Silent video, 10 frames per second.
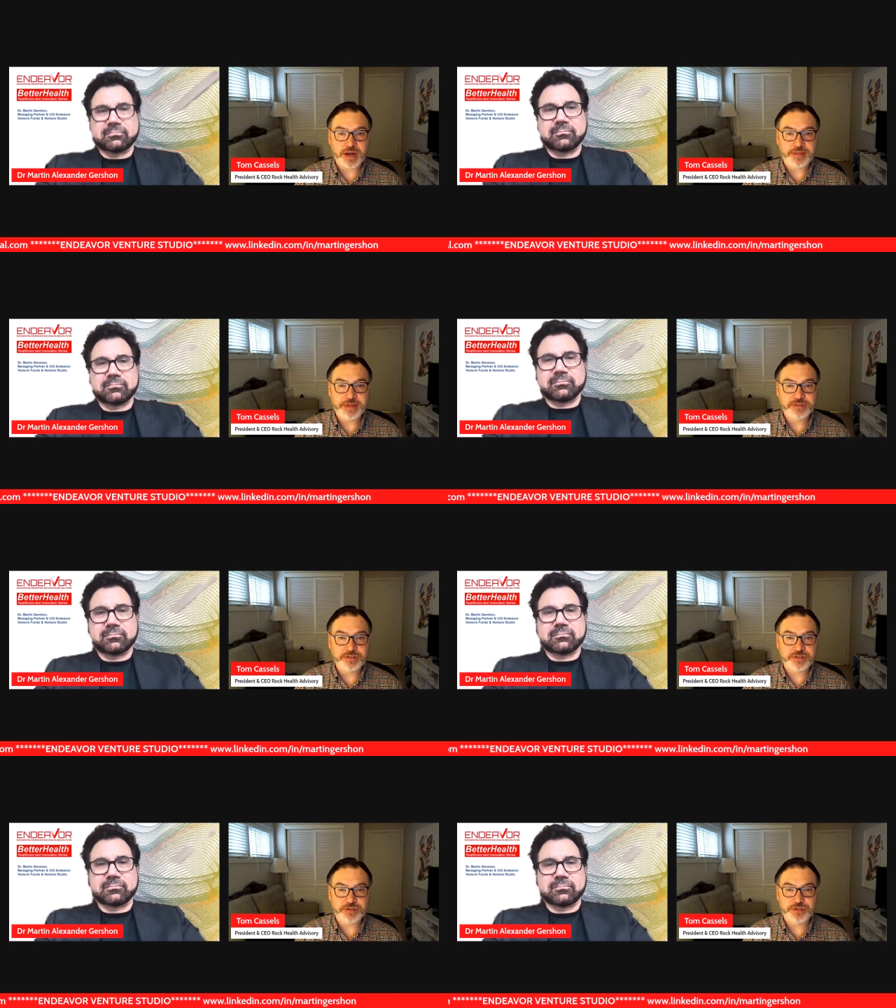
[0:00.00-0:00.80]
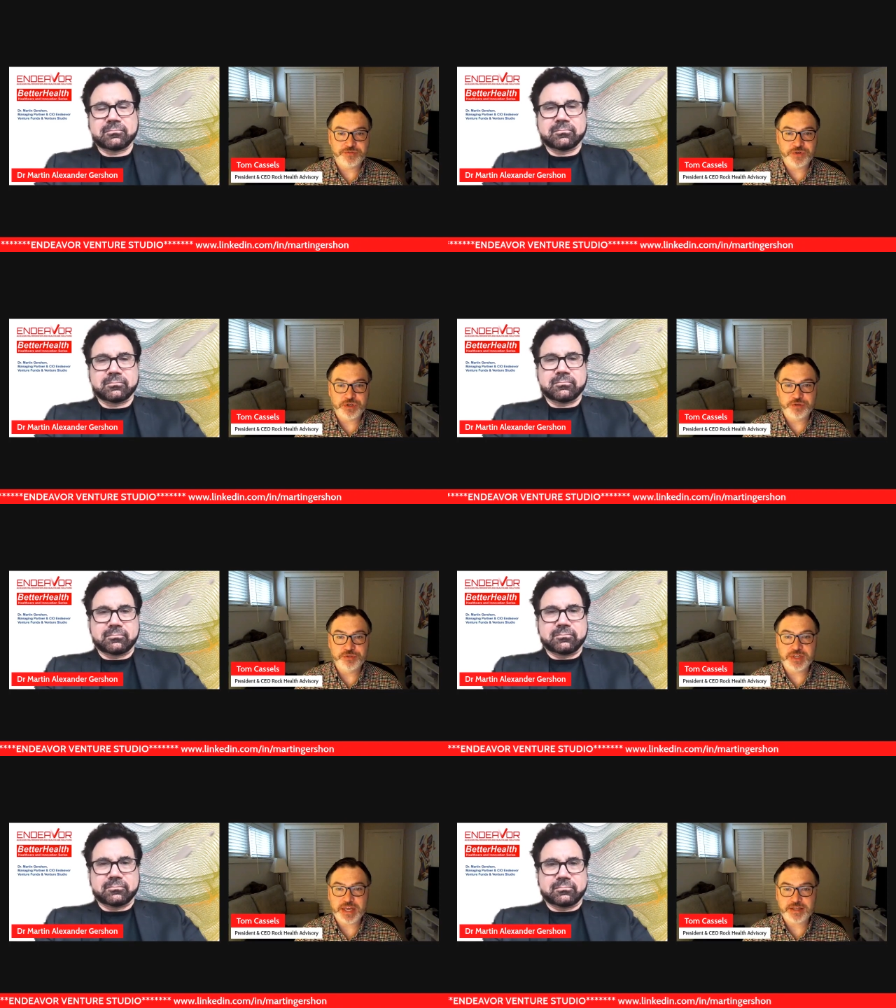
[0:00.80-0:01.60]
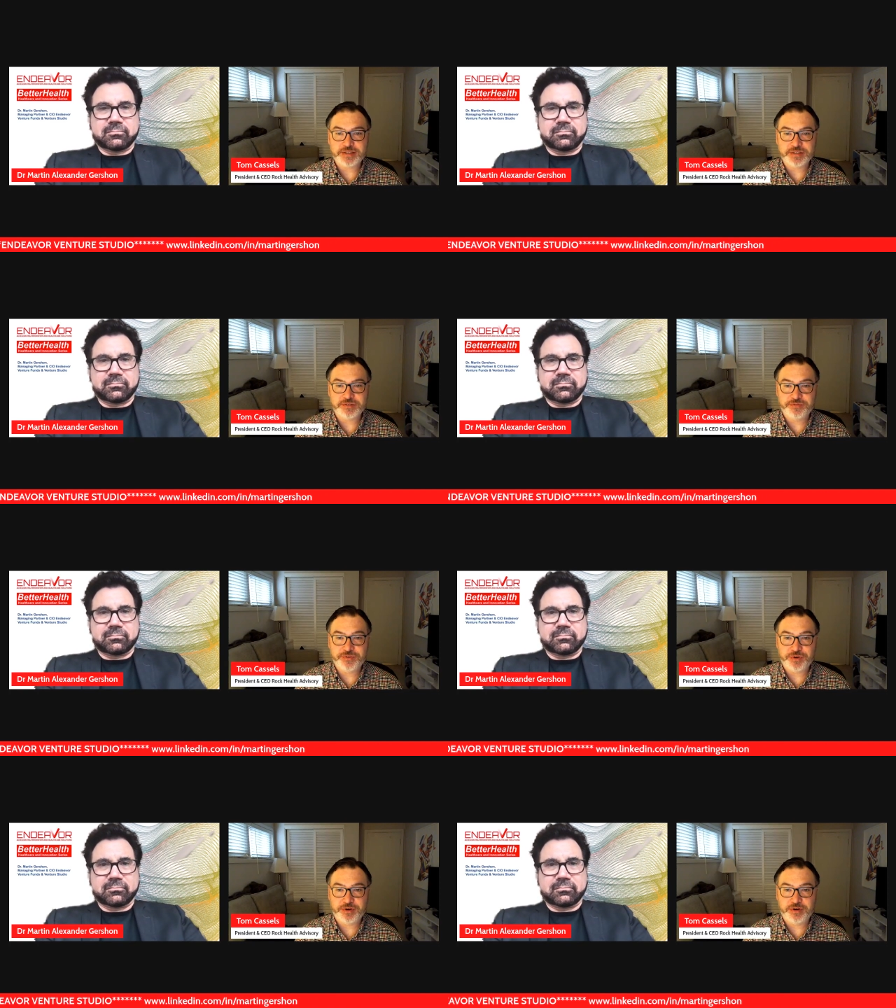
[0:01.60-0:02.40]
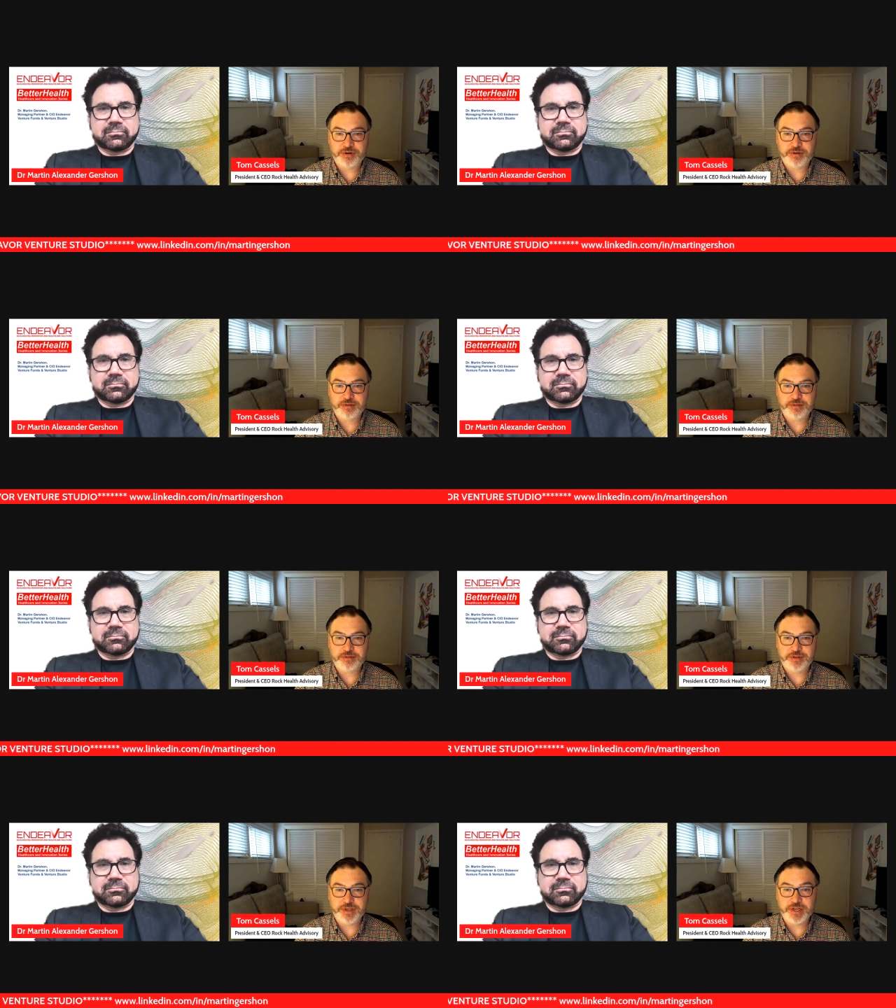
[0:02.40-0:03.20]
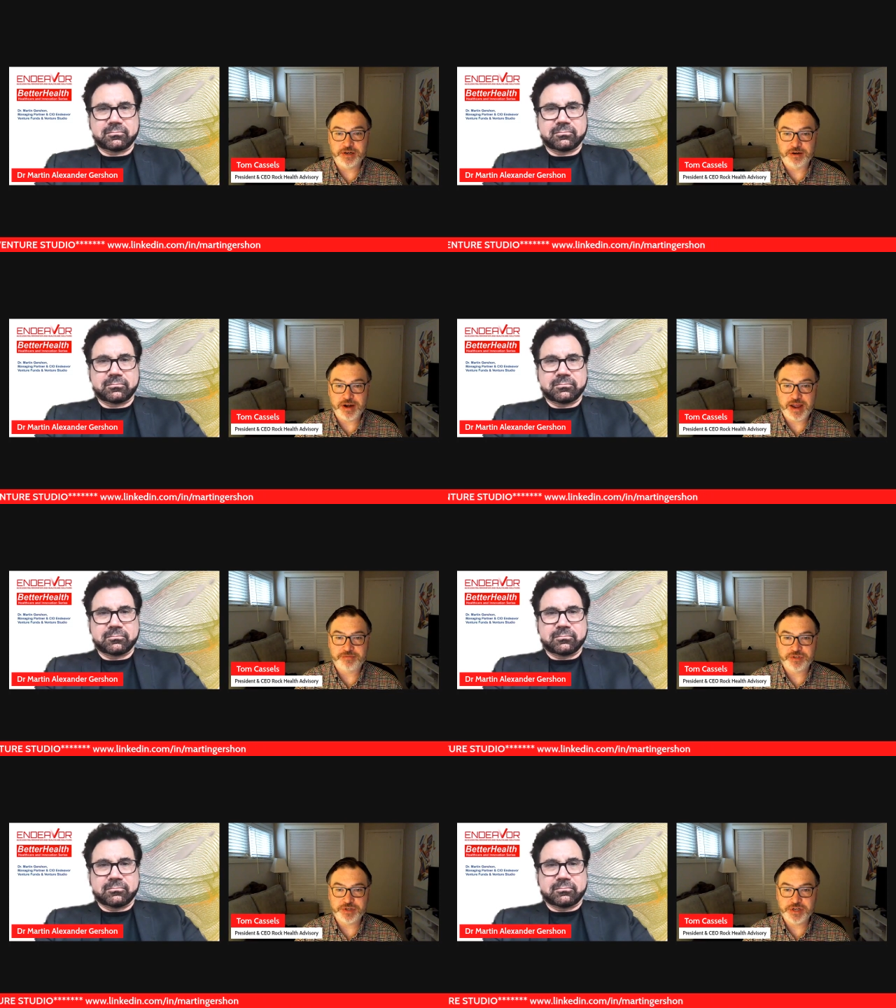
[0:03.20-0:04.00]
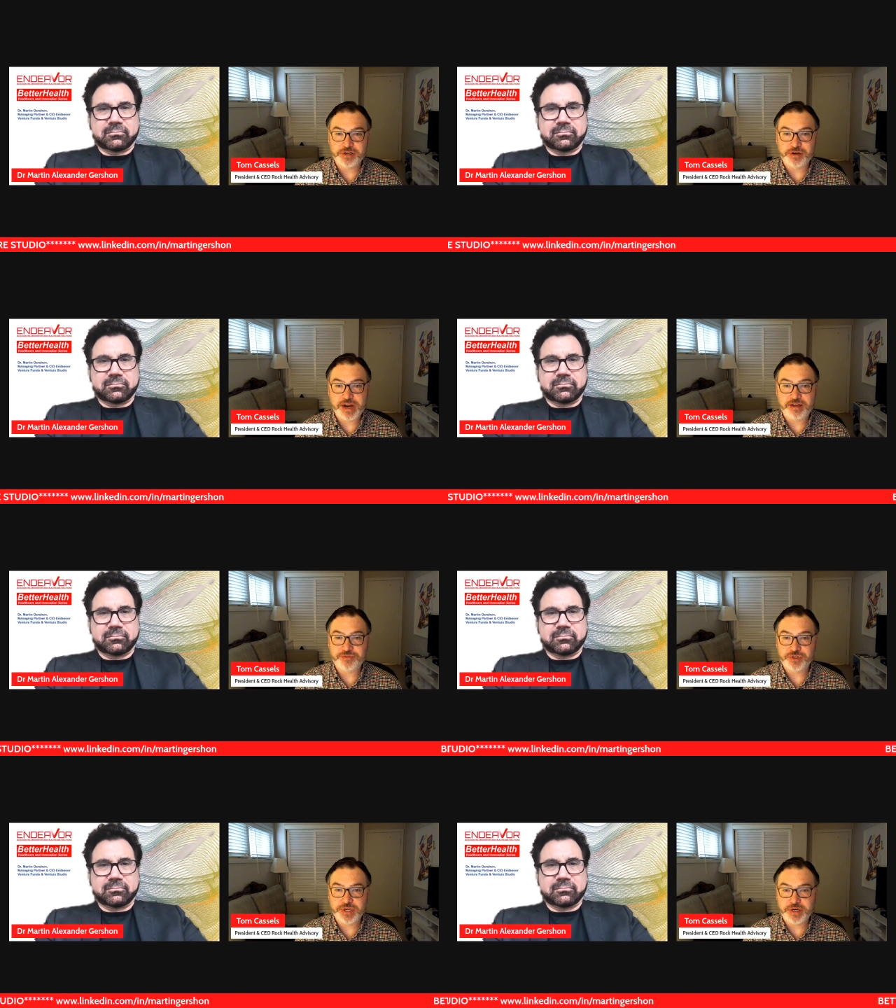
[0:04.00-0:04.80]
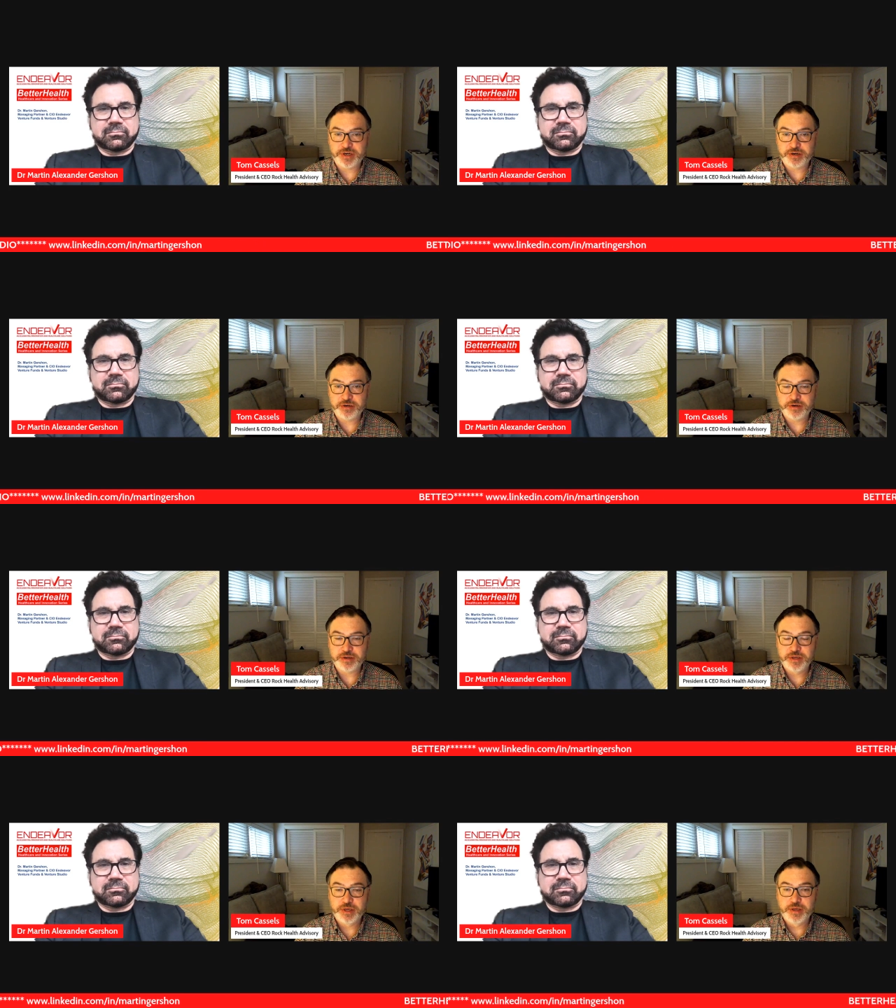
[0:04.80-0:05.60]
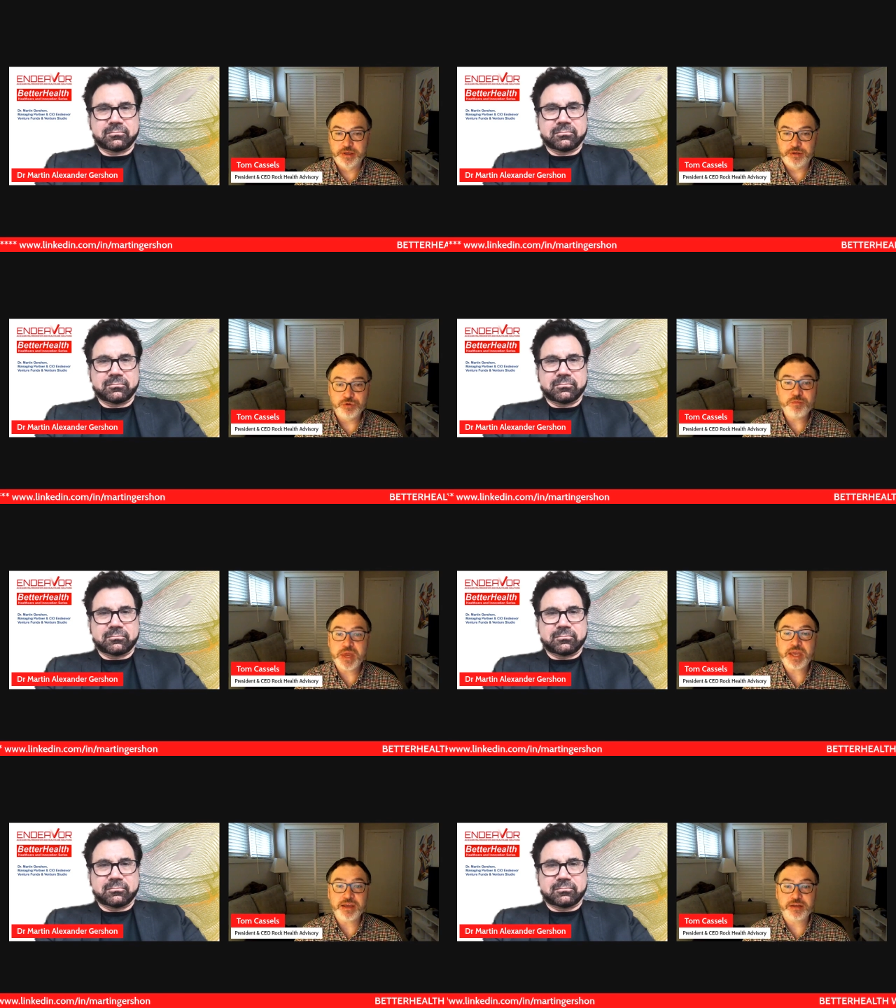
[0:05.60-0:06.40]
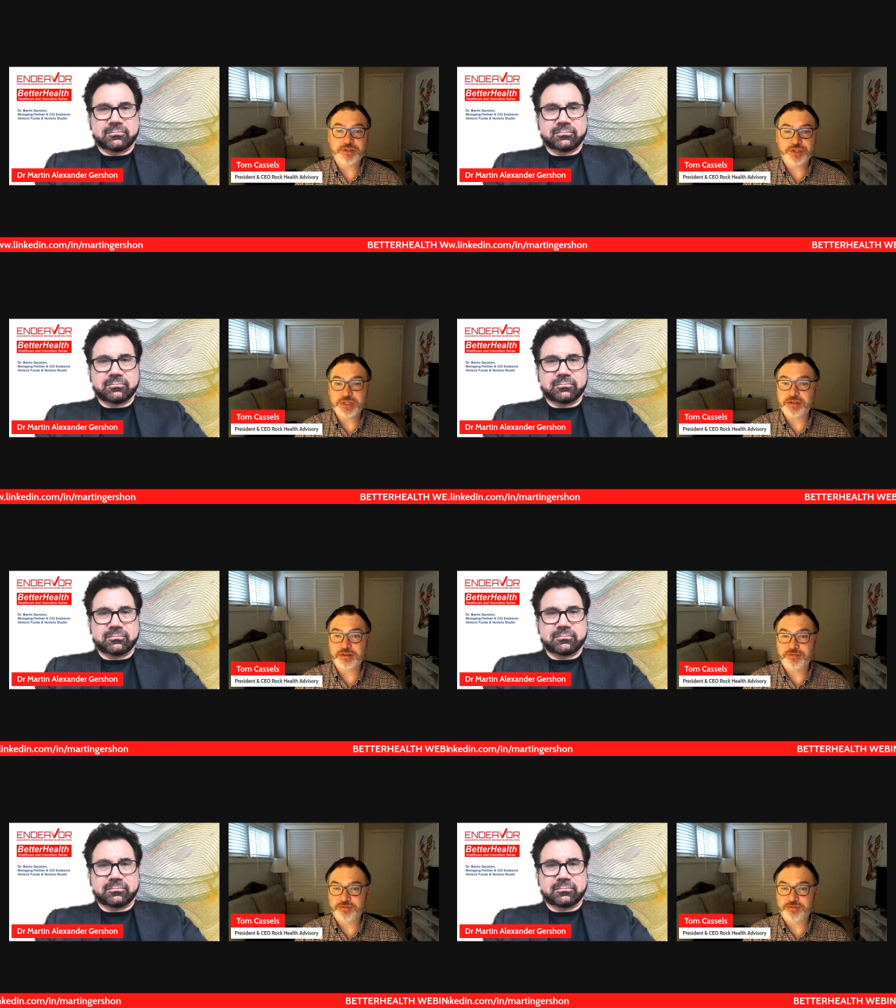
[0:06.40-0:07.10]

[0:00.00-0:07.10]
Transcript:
Speaker 1: and then search for use cases for year after year after year, you may achieve